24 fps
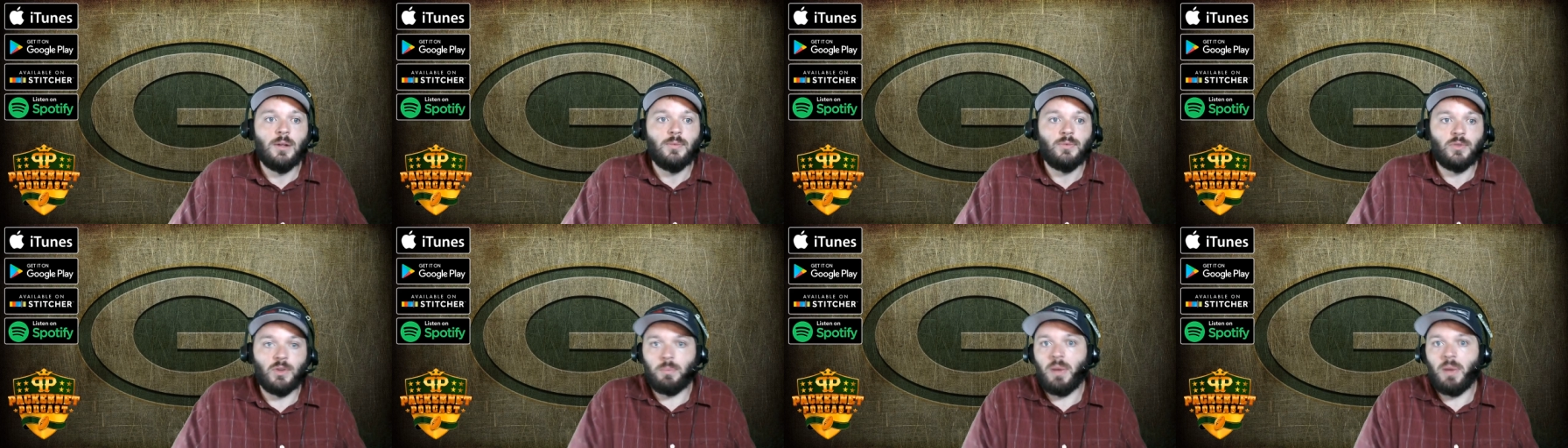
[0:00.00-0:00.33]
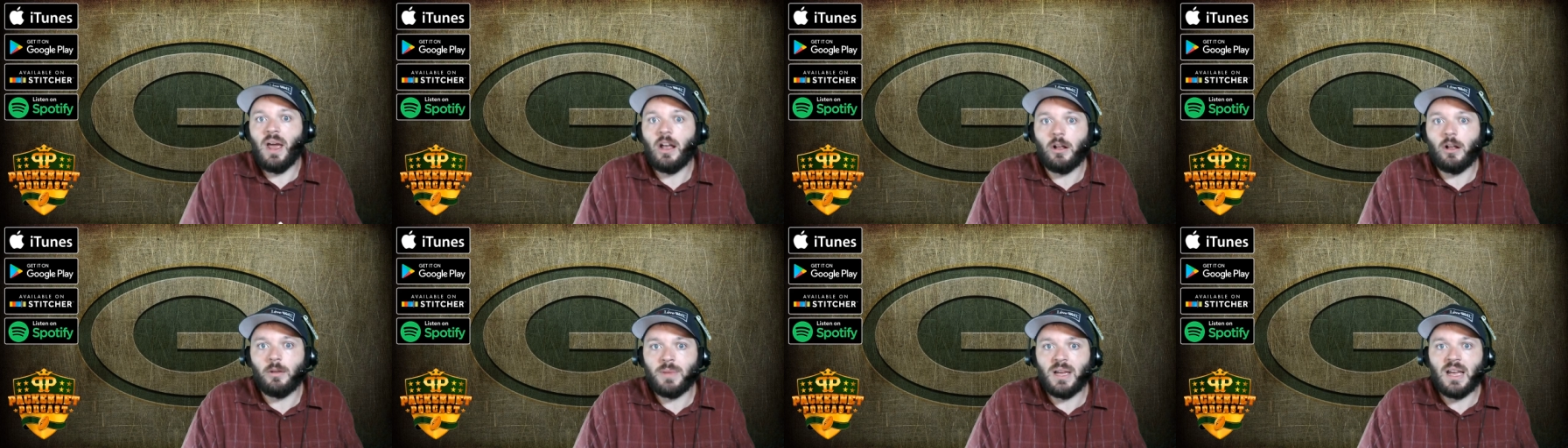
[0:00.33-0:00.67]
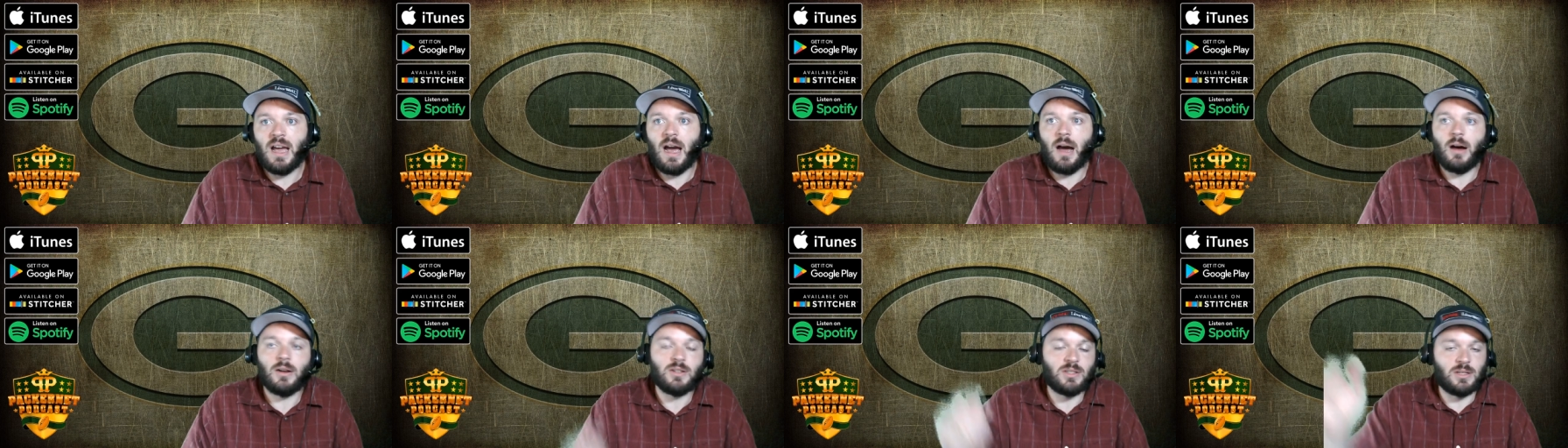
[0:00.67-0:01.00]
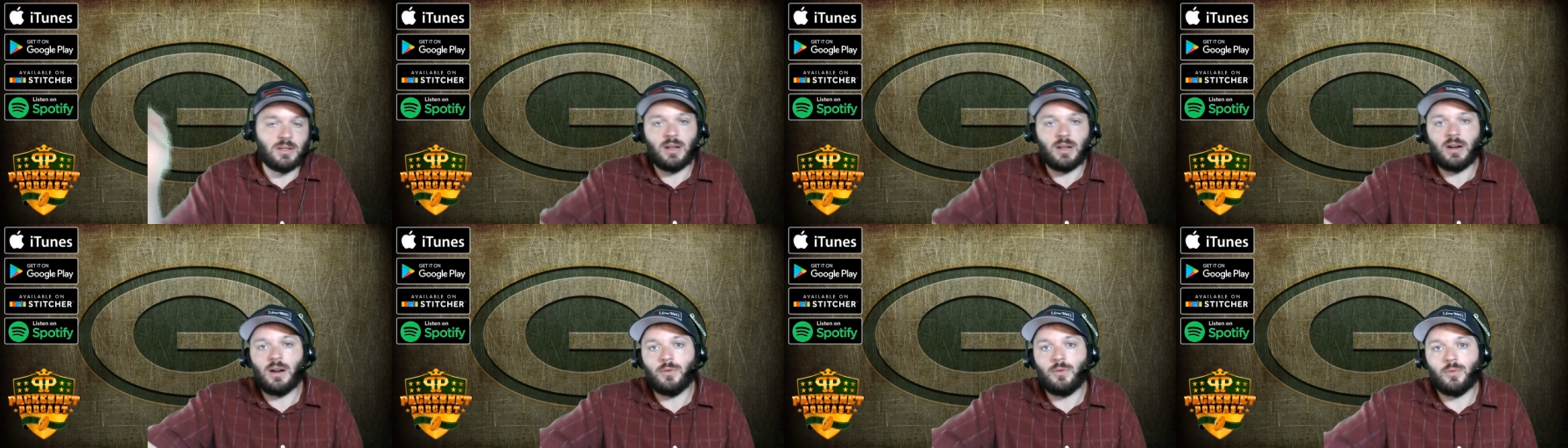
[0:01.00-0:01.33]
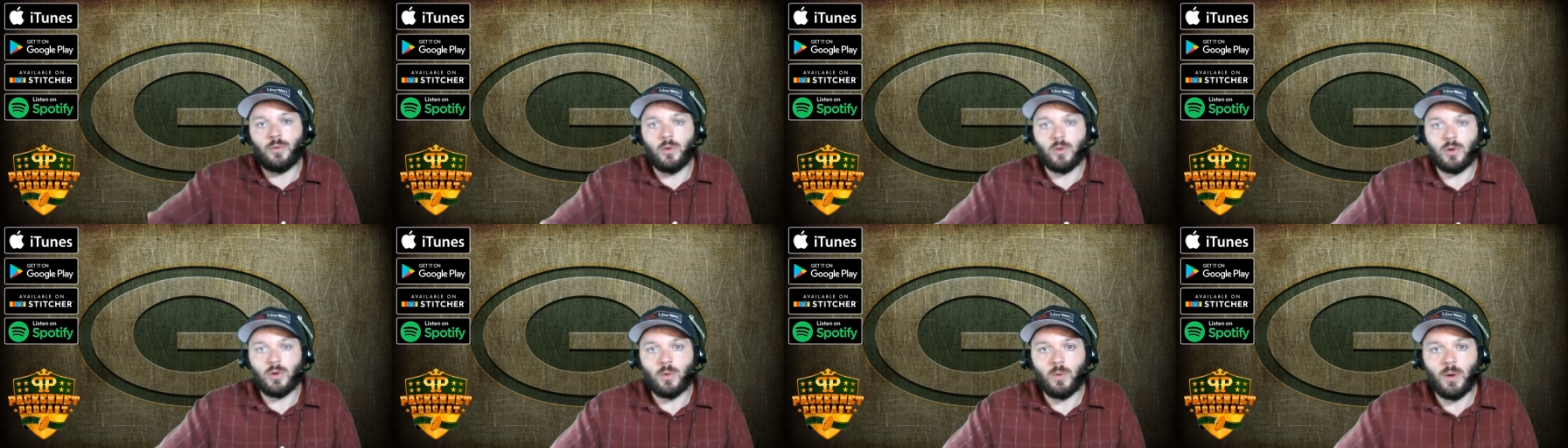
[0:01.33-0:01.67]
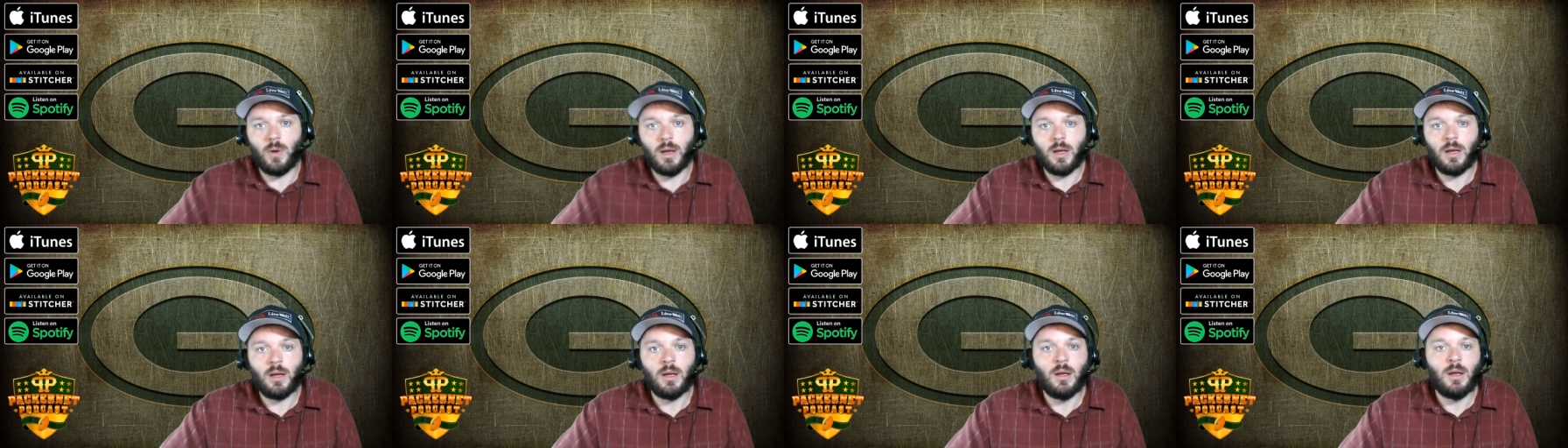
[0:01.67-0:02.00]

to bail me out, so then I throw it away.